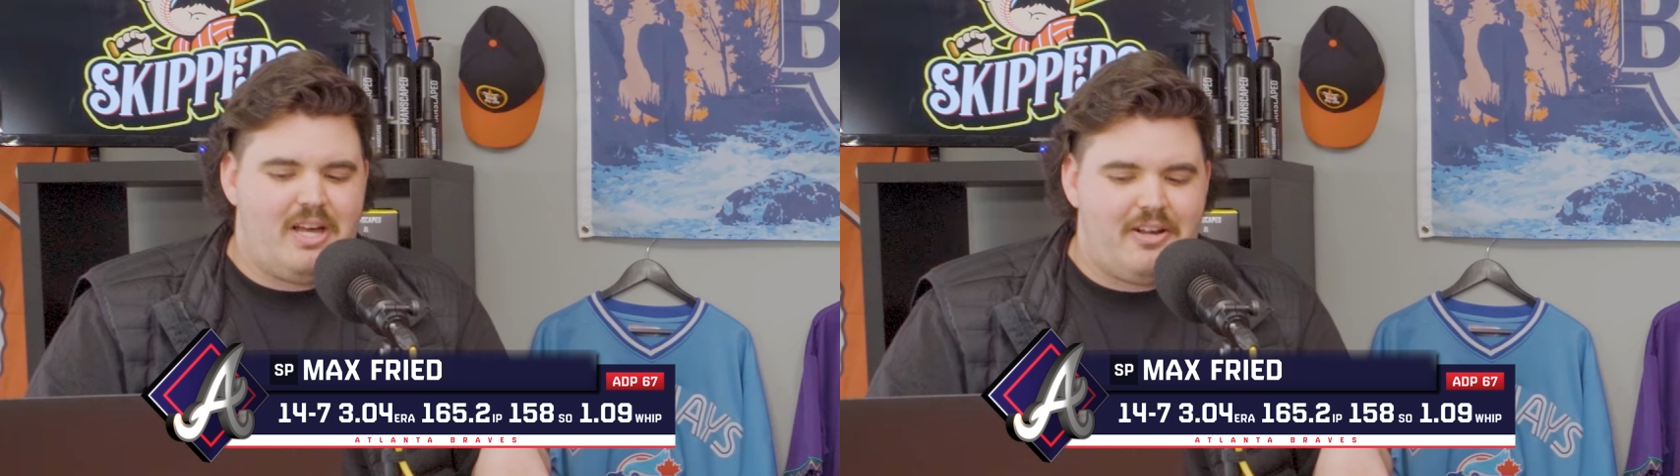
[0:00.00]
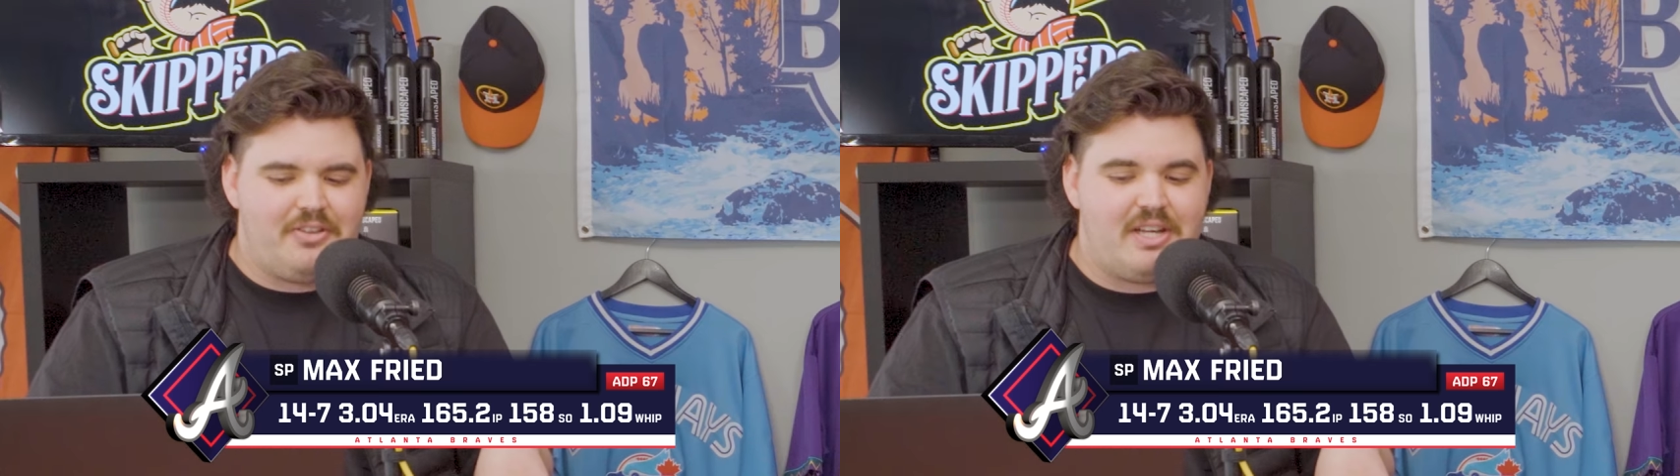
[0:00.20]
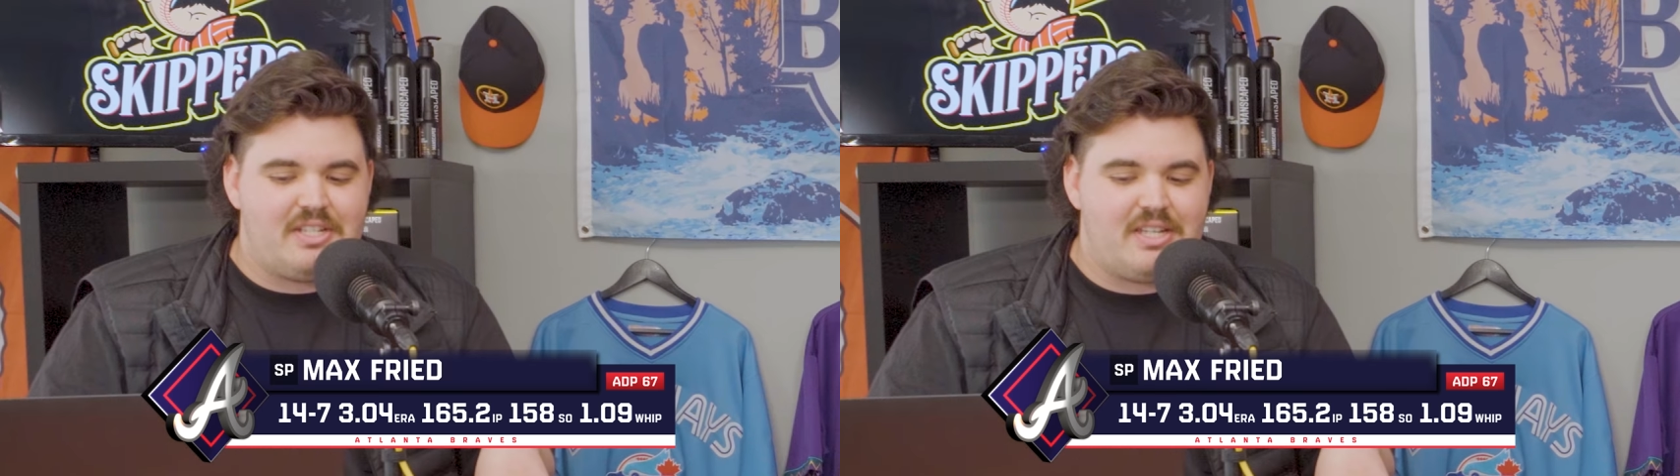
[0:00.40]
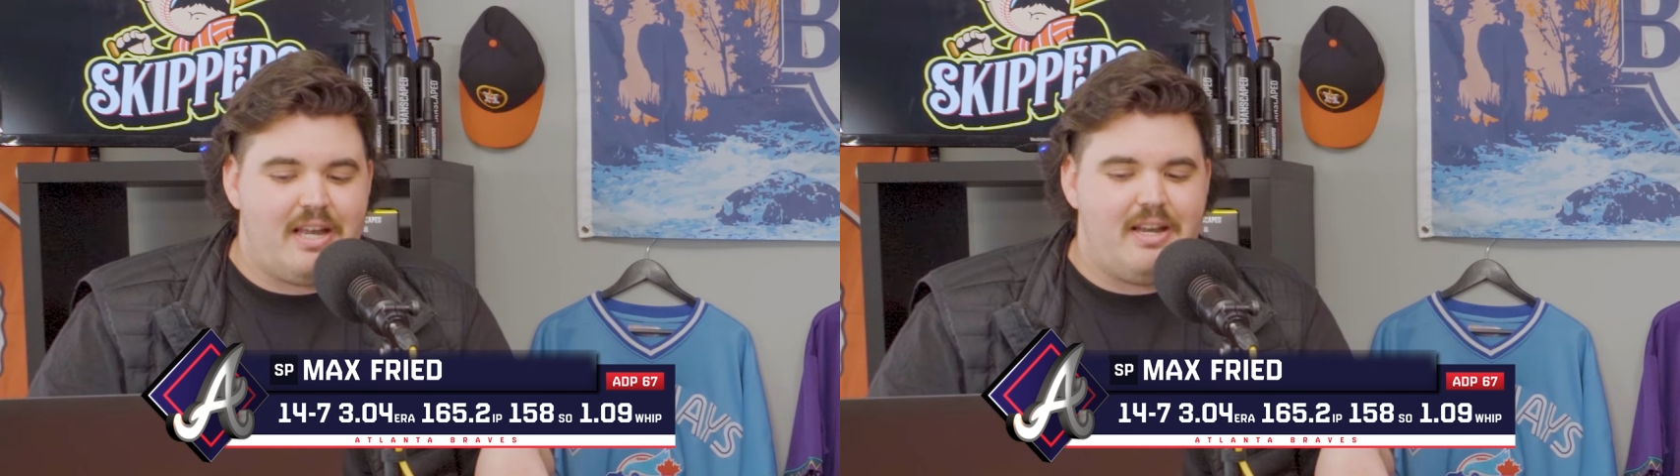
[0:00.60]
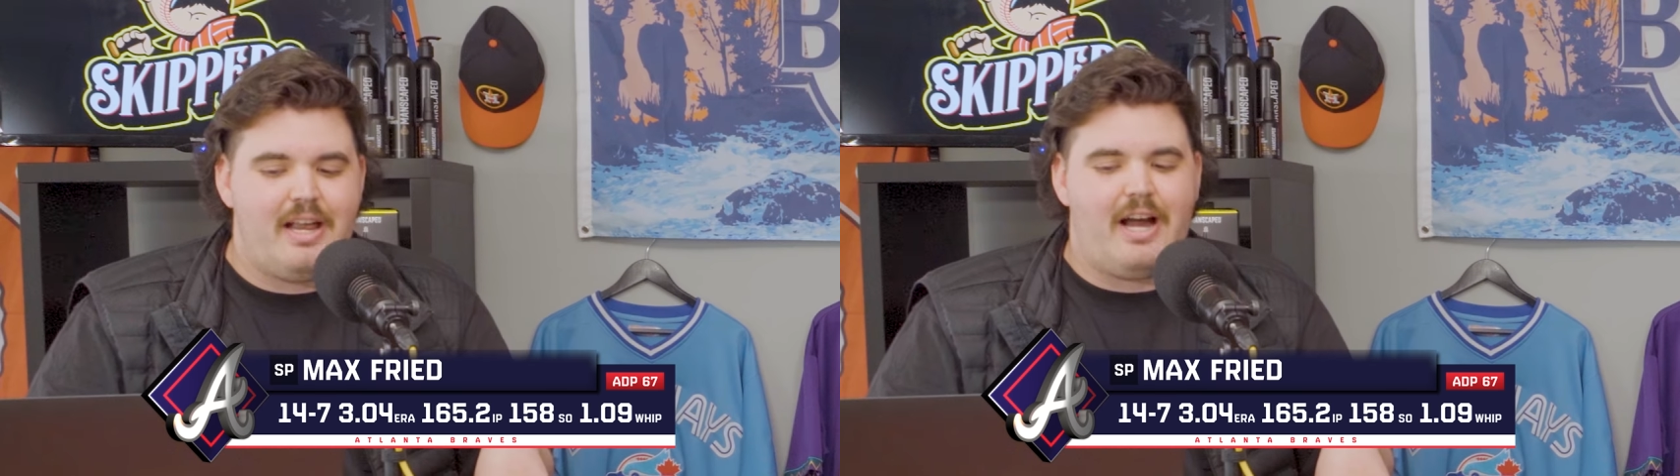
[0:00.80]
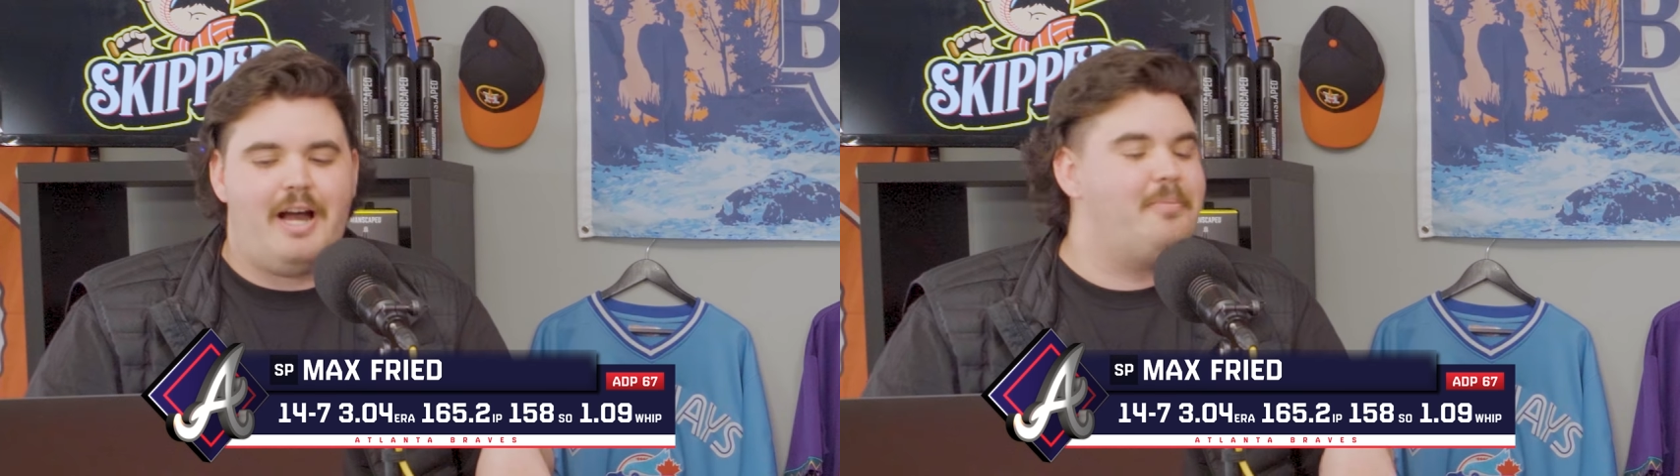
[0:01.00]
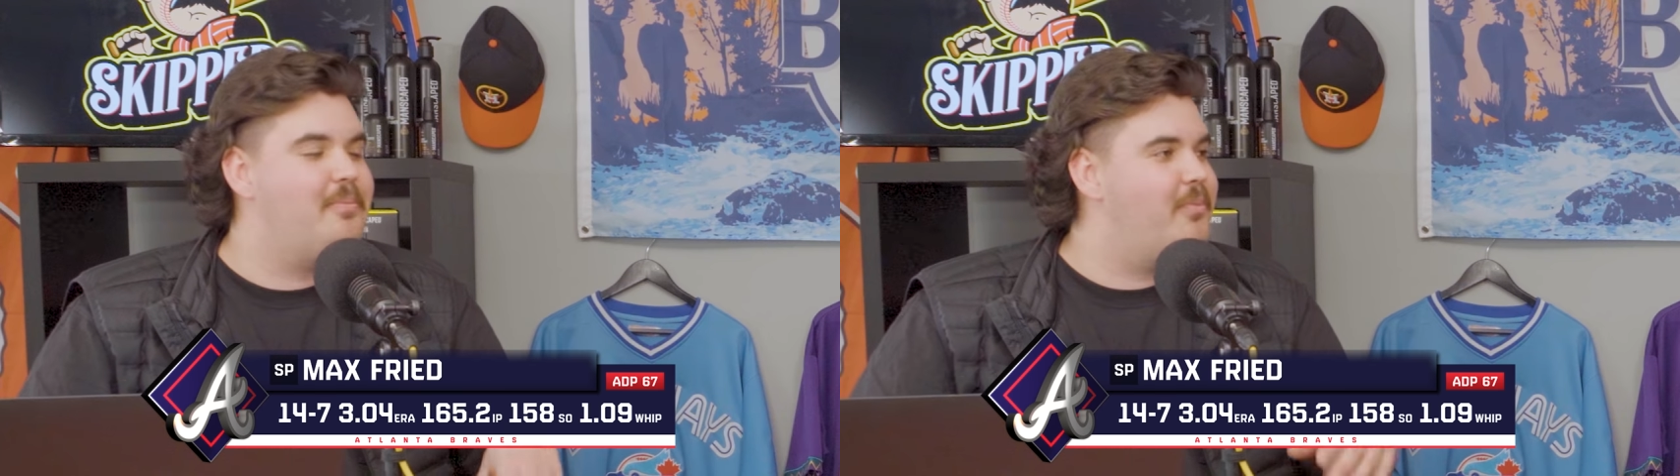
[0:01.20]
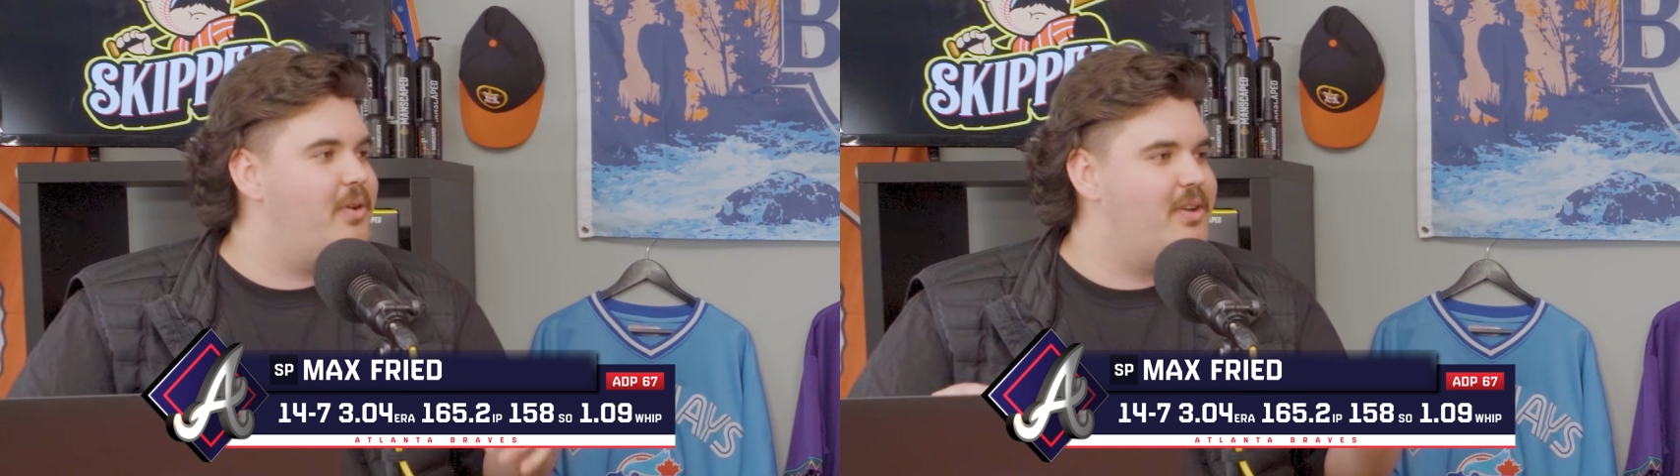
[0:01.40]
I don't think it's.
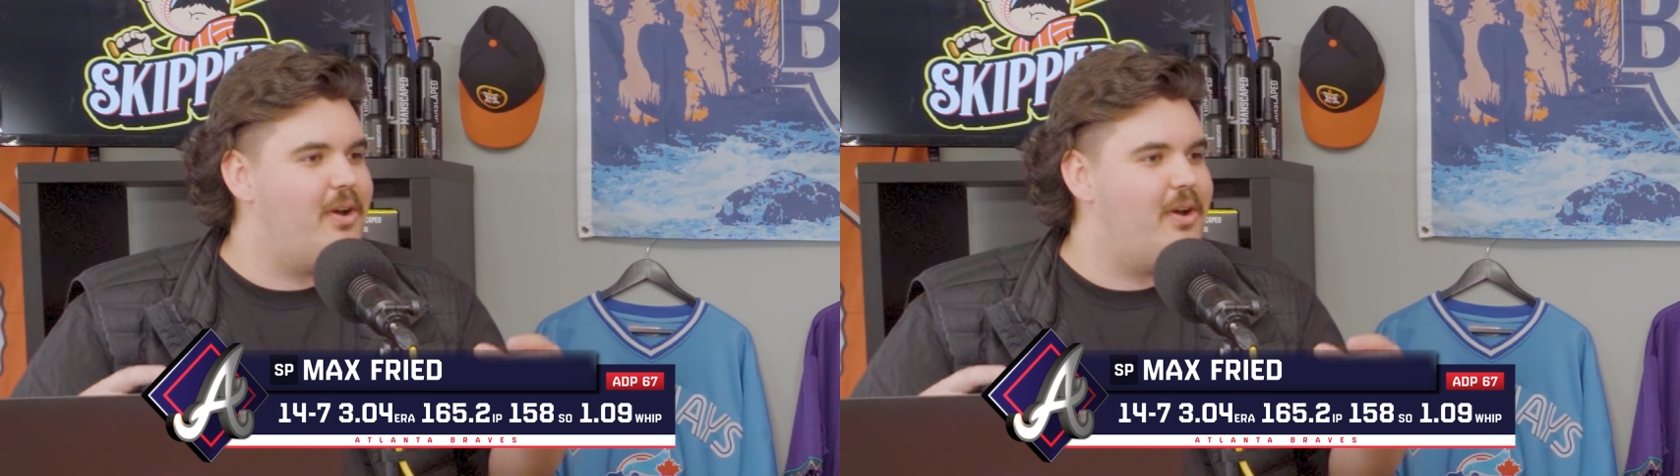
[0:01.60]
I'm